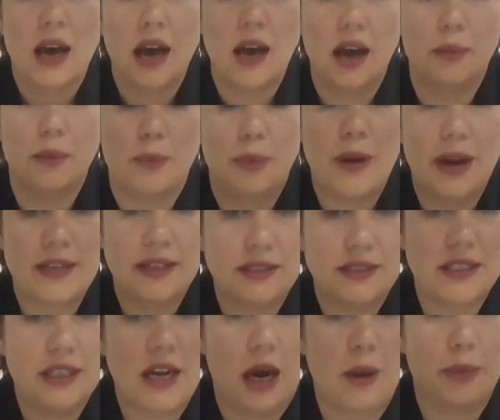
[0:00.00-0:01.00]

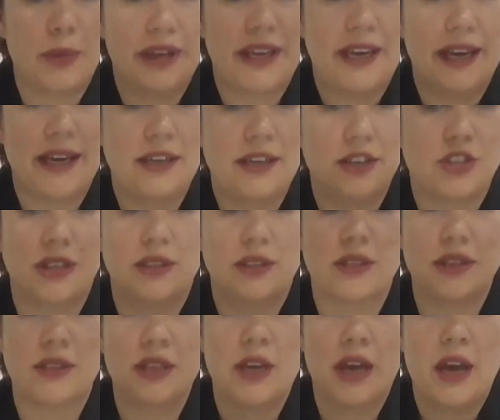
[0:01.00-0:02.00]
pregnancy
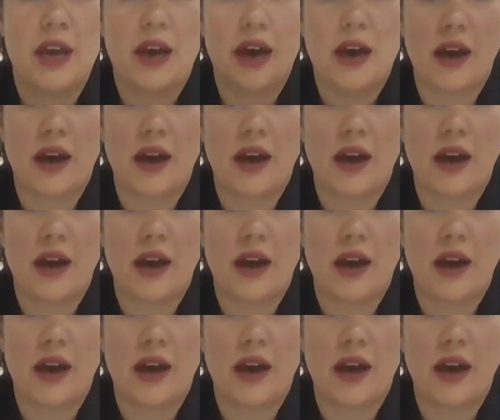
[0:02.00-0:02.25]
complications,